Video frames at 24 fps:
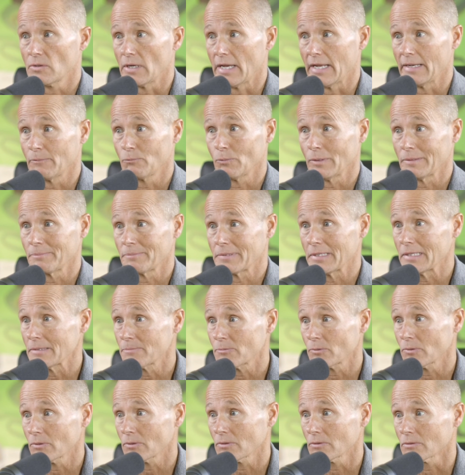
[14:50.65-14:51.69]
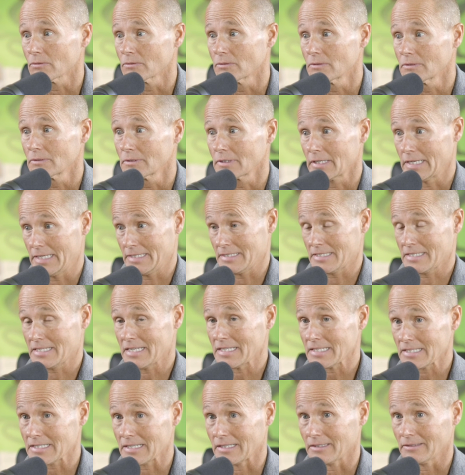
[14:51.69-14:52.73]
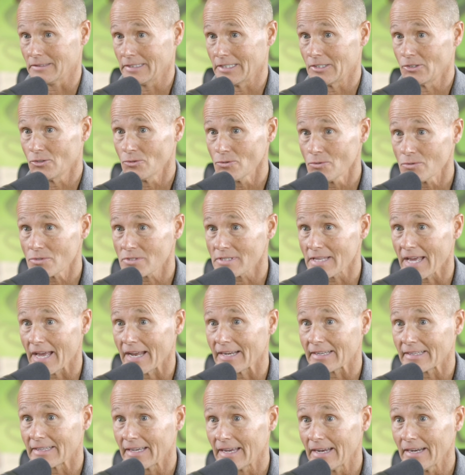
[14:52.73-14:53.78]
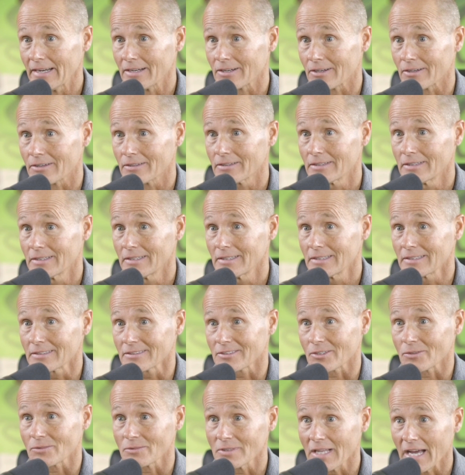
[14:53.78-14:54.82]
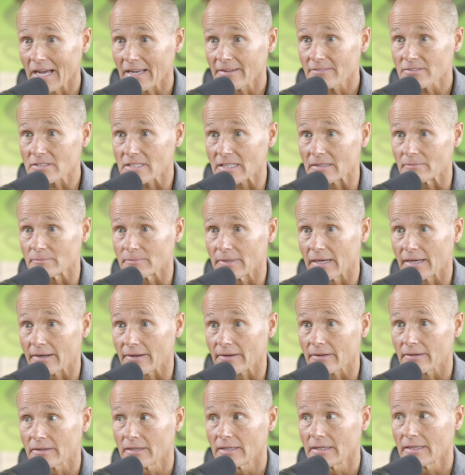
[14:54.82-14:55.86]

And when people consistently use that care, their lives get better.